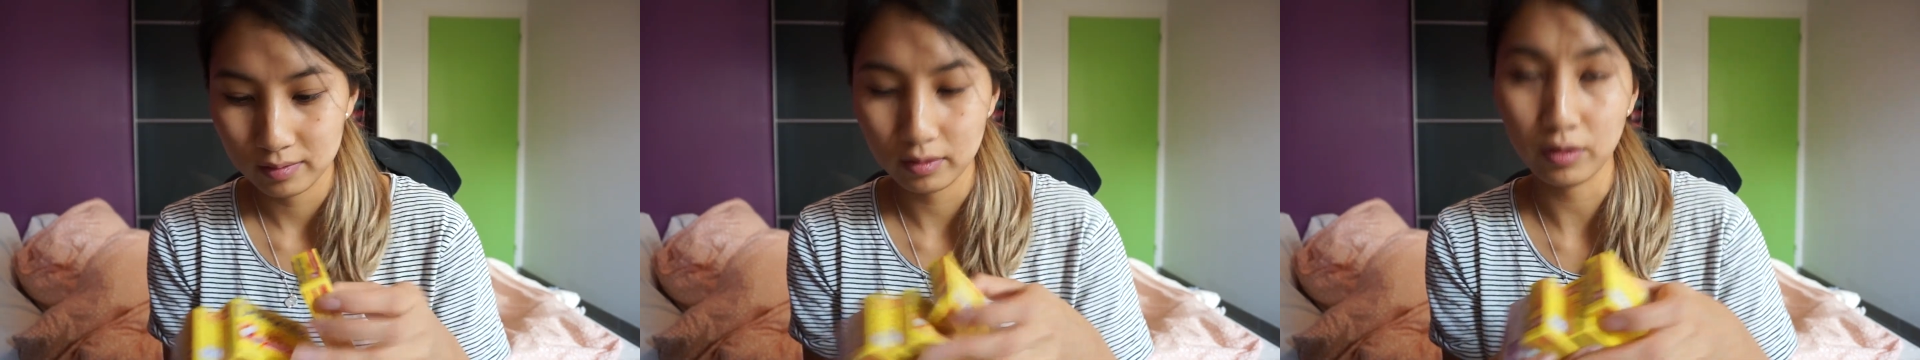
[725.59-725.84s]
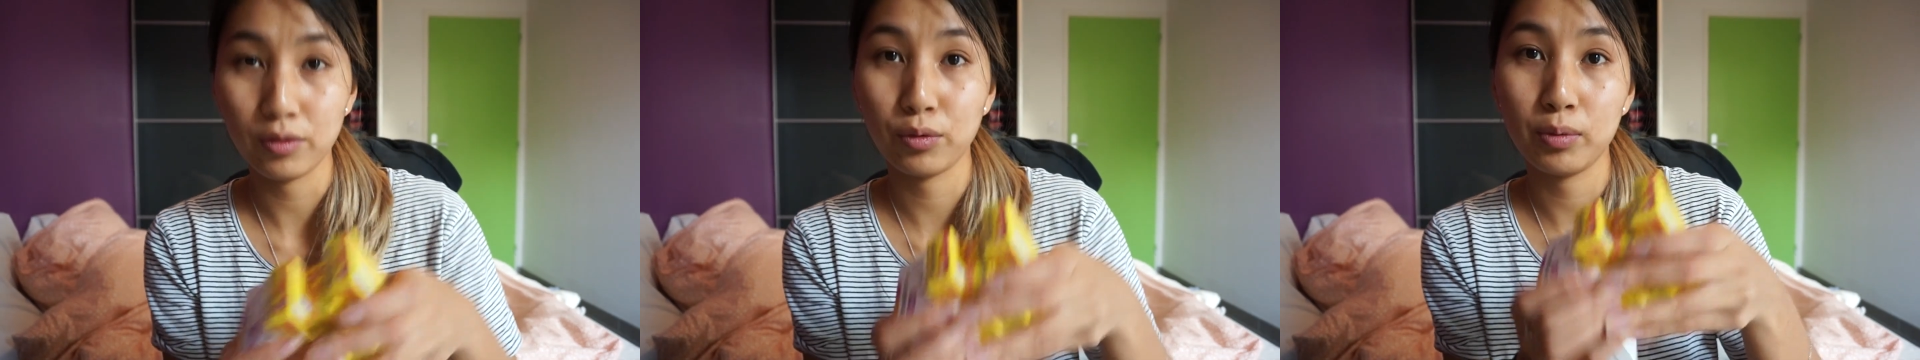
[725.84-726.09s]

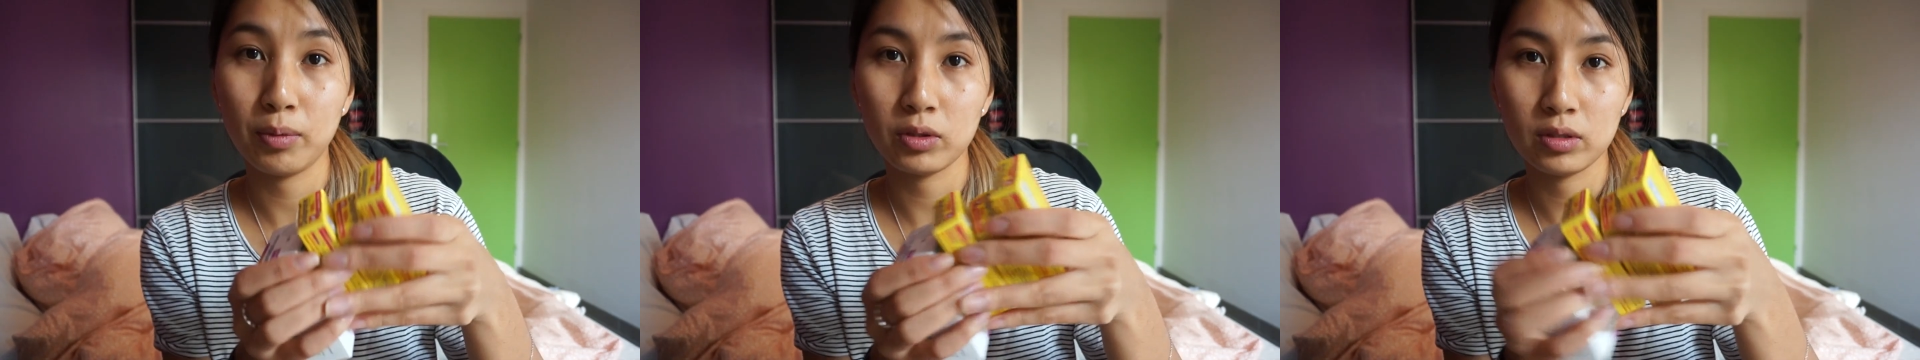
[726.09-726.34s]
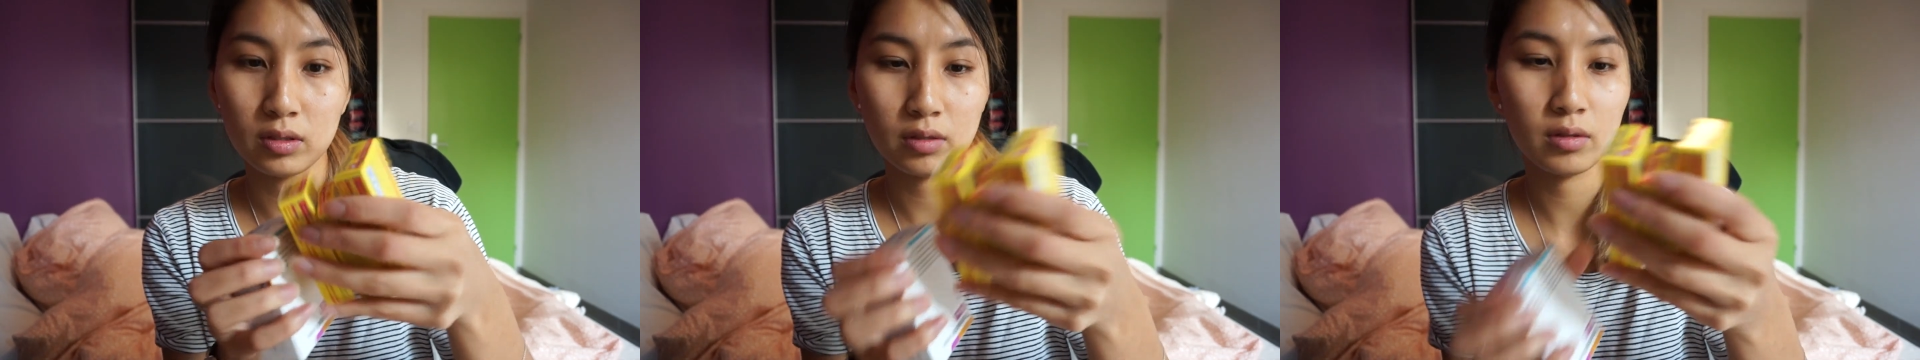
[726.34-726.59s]
3
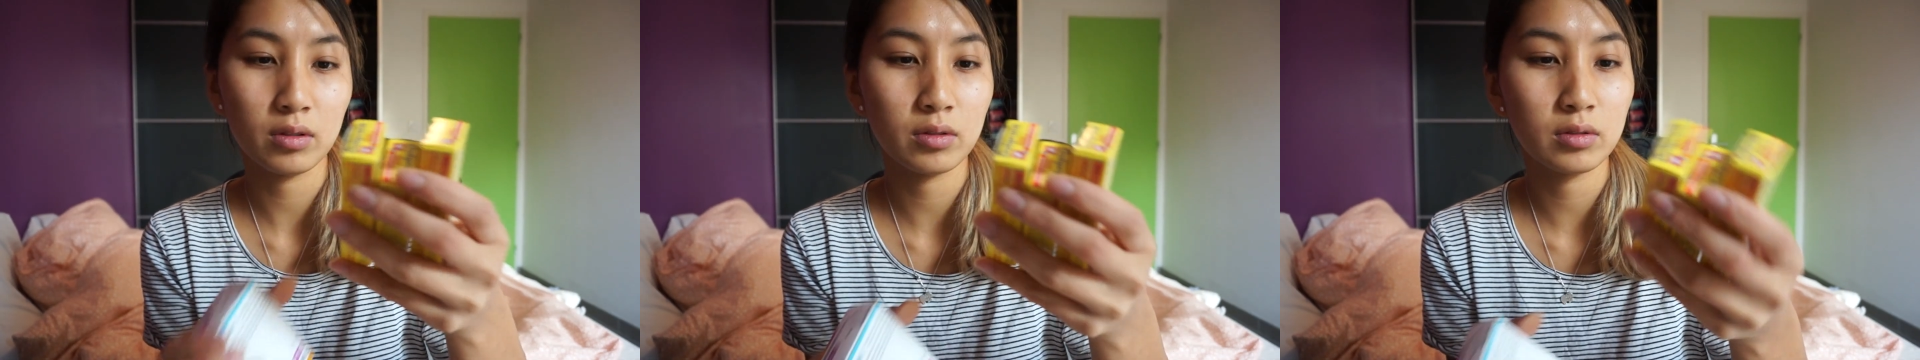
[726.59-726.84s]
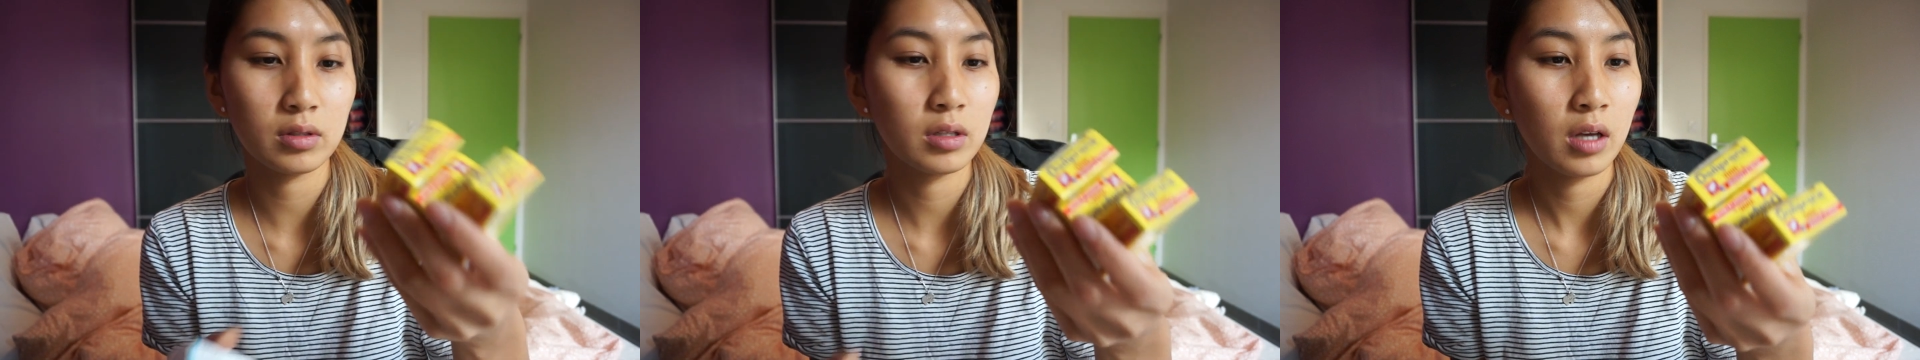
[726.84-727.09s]
boxes of
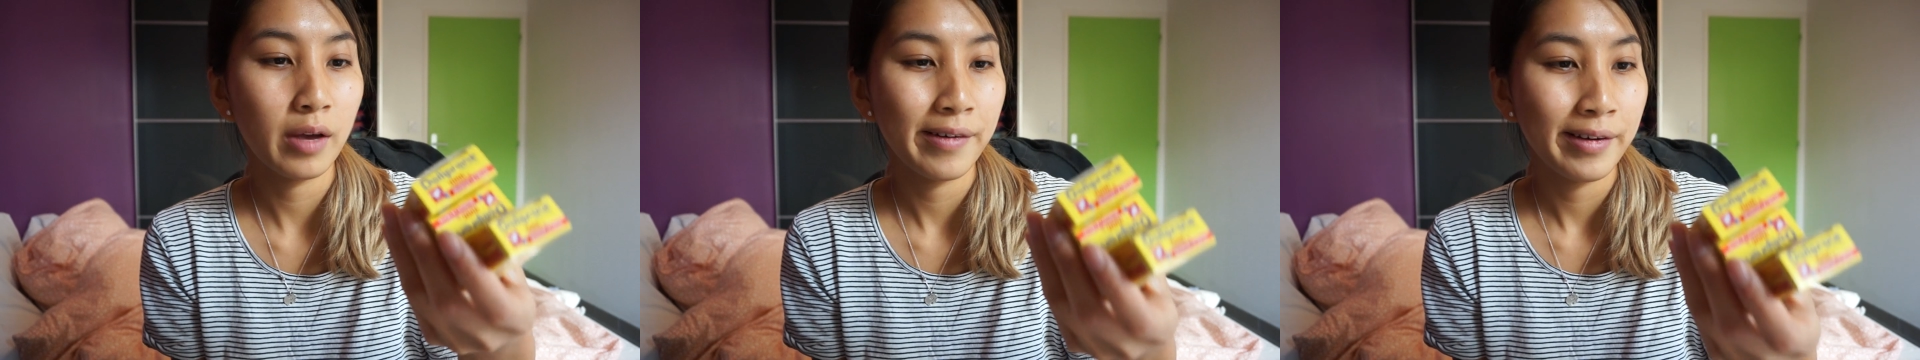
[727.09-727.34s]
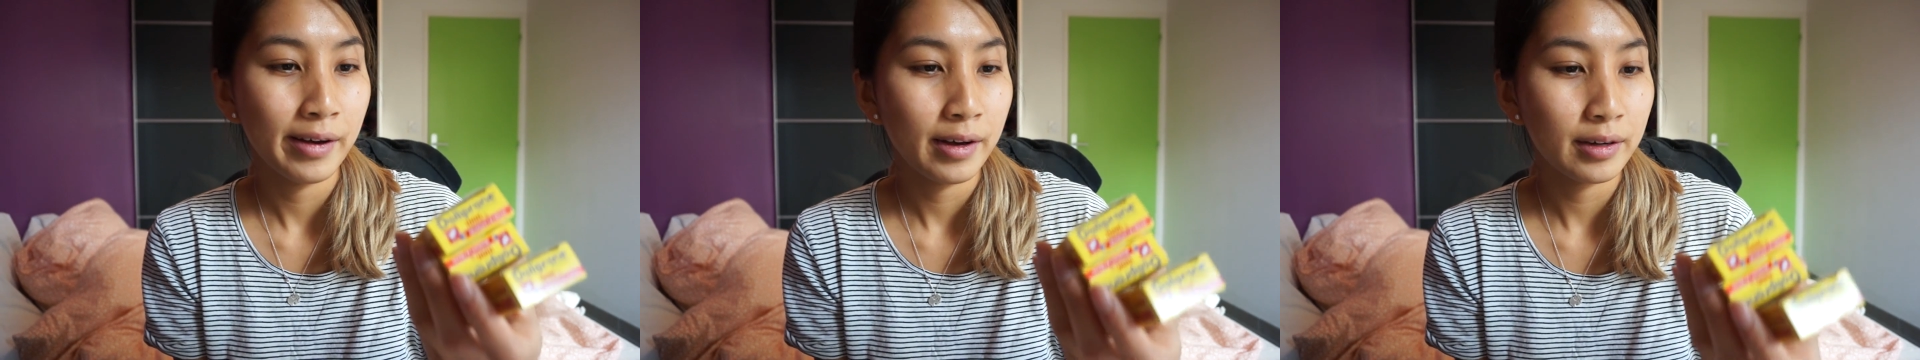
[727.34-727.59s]
those.
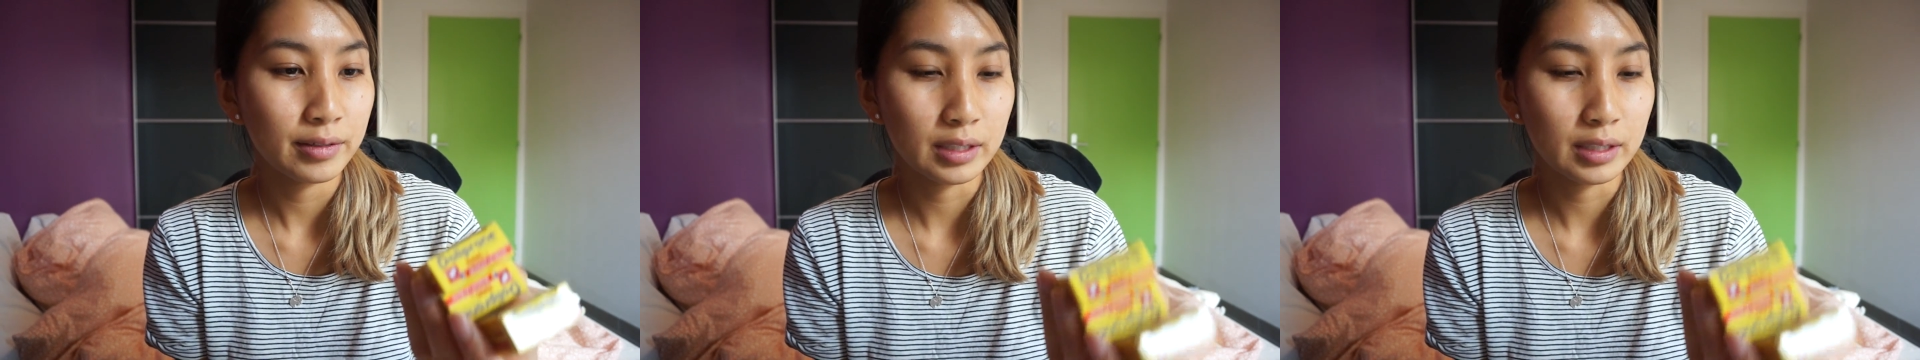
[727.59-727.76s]
I